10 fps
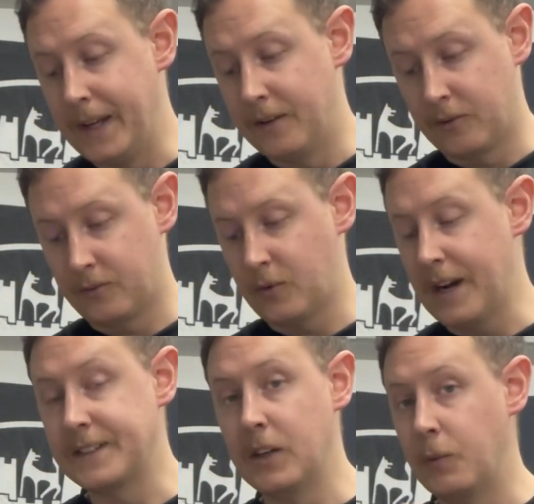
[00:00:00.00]
They're
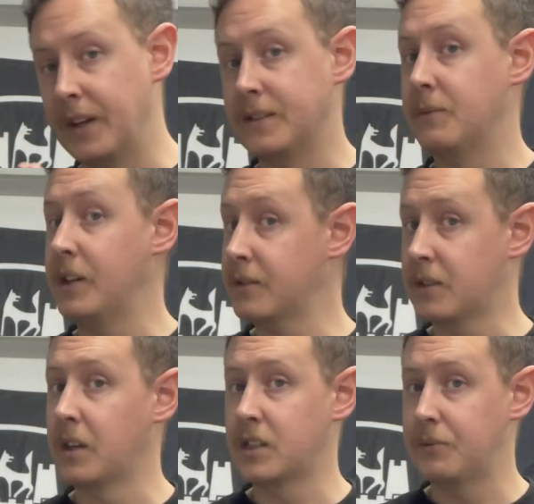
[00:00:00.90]
cracked that way. Somebody else can
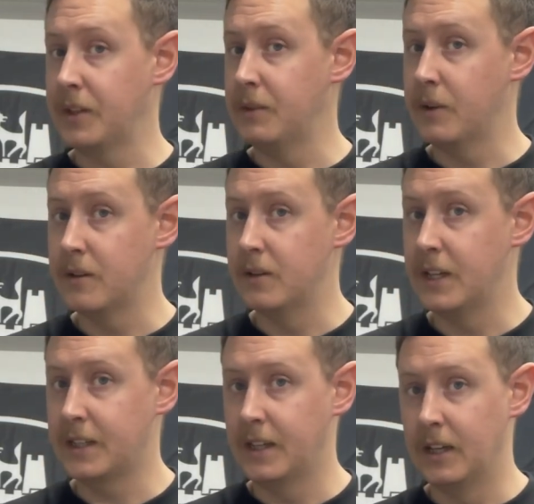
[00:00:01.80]
explain it better than I
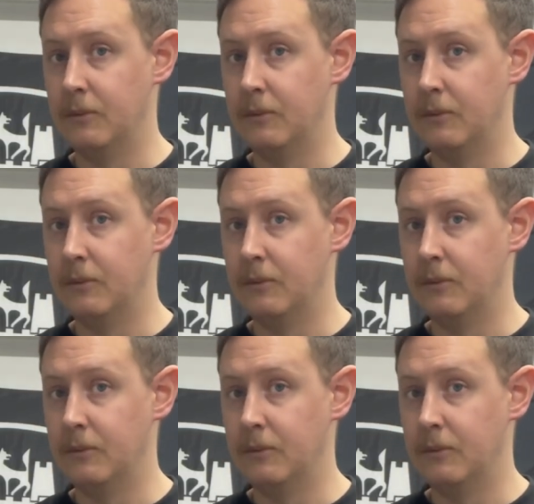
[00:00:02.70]
can,